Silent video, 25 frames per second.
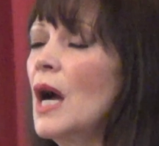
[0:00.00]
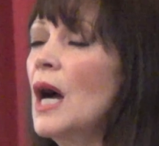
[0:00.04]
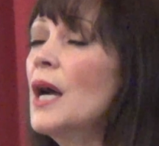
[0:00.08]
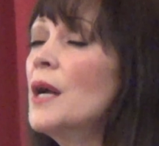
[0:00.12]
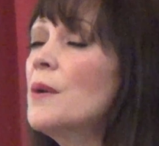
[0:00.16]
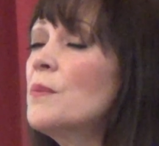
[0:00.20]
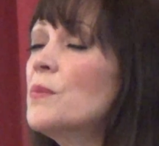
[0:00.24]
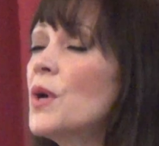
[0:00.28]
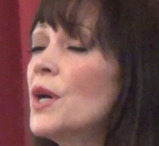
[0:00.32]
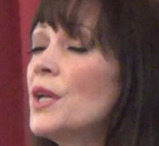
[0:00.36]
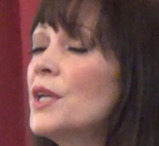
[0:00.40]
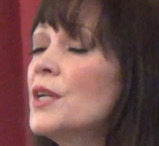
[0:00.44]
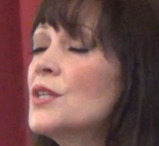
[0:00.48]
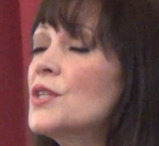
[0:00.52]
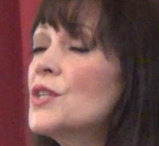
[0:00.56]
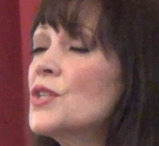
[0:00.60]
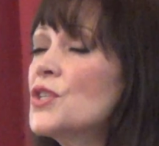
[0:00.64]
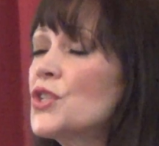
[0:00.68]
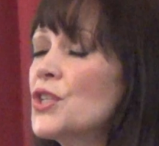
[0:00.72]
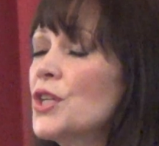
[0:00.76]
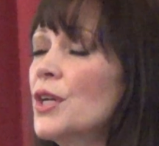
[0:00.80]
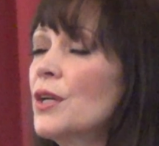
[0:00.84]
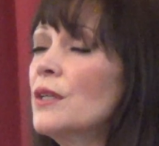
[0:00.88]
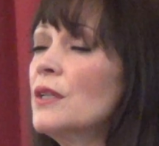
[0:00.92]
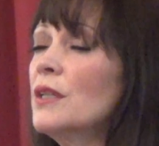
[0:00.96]
I am ready to
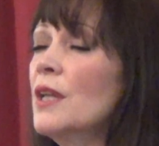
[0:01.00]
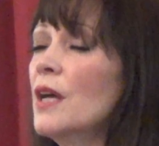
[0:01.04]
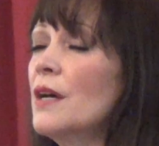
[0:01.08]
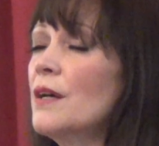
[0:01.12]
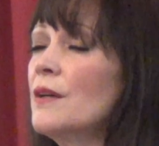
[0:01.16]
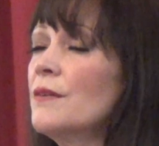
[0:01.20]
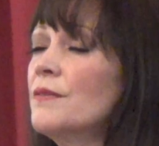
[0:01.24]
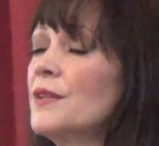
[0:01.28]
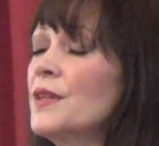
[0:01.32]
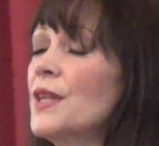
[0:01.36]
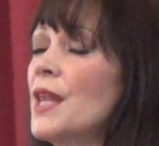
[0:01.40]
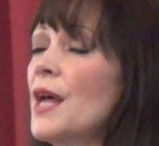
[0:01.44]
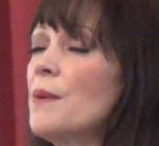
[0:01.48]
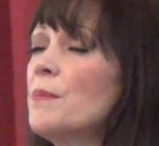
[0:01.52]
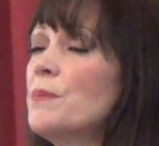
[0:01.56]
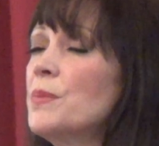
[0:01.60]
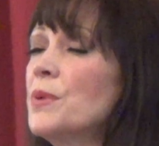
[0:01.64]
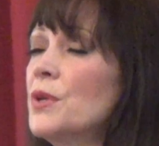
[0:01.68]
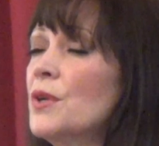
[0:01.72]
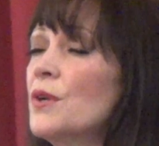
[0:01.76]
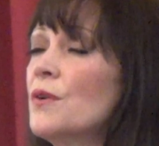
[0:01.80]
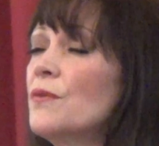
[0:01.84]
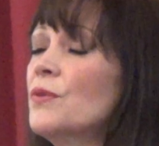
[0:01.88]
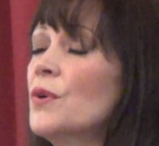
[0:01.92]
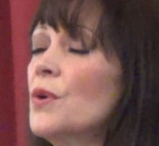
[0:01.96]
share love in that
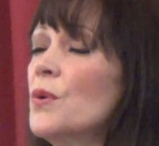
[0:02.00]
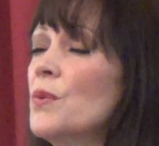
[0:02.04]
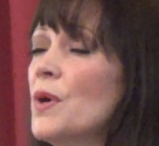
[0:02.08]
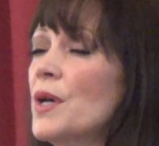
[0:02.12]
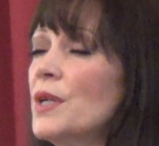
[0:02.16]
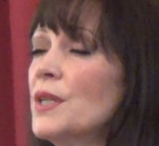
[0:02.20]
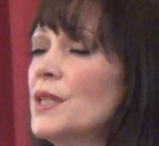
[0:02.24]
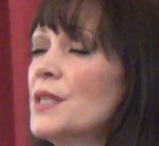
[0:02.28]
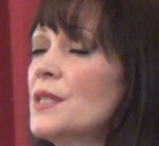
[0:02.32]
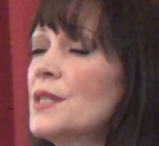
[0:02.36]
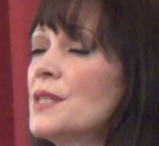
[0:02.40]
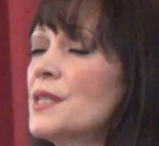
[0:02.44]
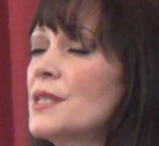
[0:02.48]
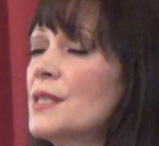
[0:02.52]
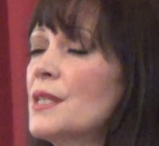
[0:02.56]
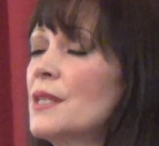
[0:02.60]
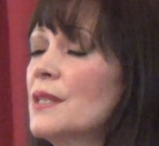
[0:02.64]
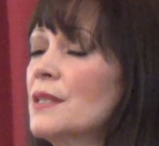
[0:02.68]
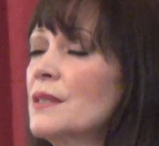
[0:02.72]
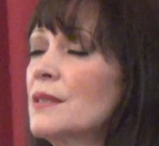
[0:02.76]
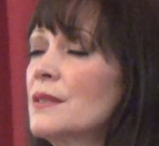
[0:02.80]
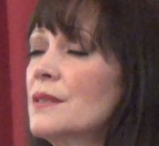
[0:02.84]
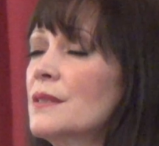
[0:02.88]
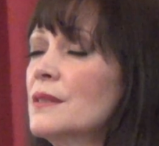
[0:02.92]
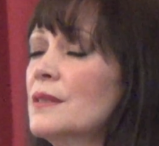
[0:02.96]
beautiful oneness.
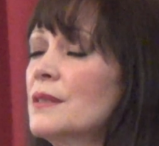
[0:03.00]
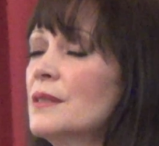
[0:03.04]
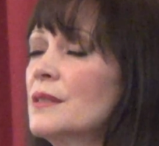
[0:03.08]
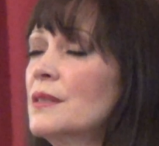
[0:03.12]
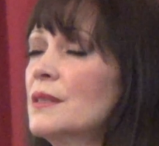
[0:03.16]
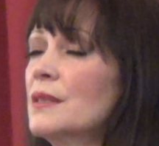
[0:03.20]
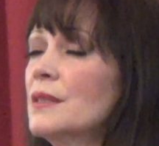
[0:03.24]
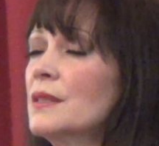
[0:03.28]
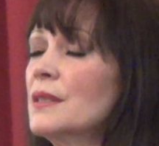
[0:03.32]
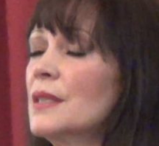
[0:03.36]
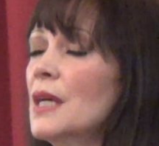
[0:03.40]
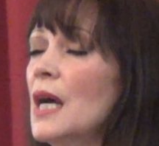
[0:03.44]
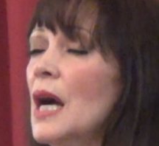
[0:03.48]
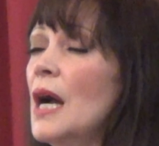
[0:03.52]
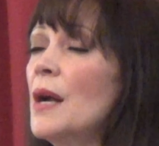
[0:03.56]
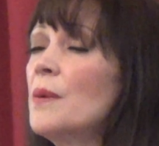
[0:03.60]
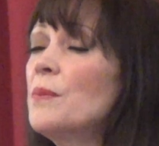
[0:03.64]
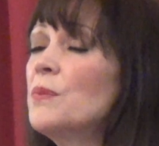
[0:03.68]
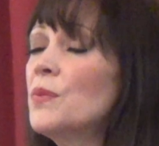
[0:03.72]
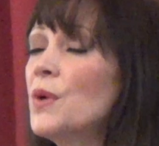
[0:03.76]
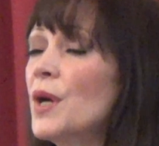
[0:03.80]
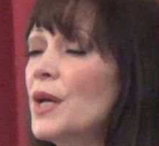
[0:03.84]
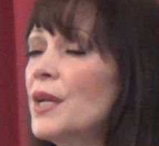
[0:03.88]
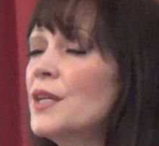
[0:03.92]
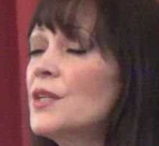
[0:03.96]
I am
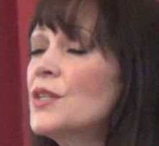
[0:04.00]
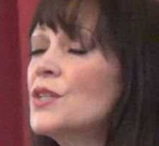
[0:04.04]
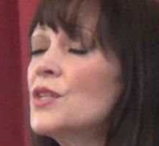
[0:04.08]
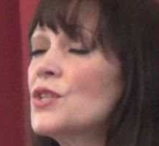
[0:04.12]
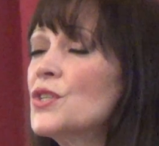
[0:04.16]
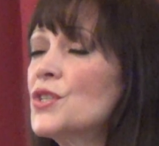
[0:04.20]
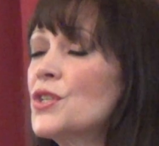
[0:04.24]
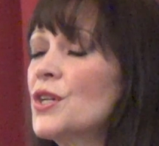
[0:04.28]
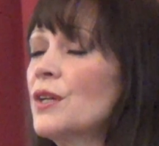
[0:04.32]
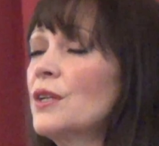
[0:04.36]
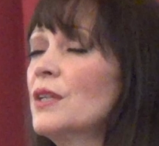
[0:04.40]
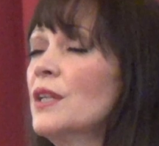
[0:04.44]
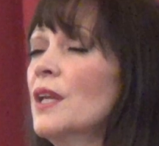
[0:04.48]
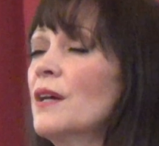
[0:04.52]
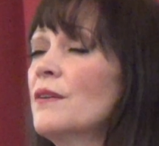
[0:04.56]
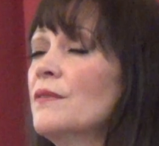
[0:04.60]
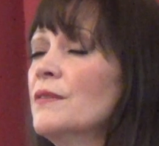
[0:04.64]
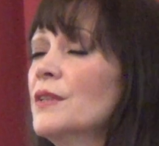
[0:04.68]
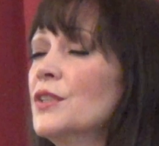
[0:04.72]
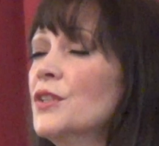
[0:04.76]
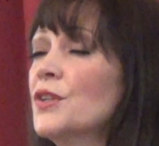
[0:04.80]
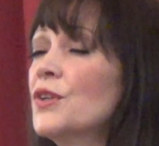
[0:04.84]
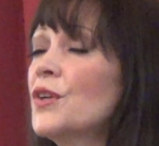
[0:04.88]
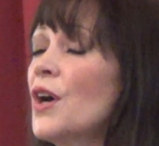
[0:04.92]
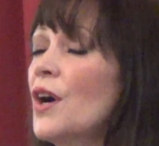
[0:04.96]
ready to share love
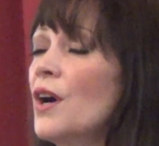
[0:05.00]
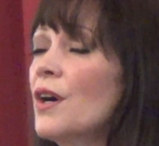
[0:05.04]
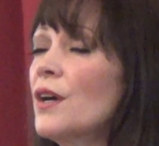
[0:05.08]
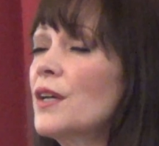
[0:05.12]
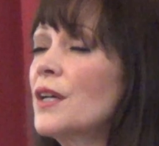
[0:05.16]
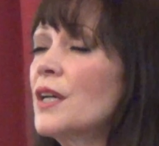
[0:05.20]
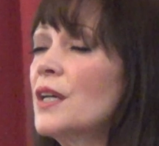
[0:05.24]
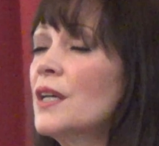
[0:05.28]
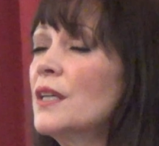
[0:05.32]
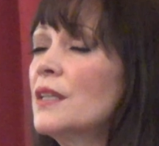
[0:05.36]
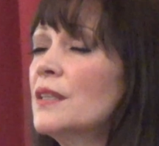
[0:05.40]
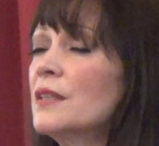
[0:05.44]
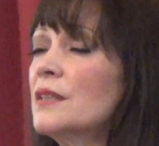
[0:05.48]
in your heart,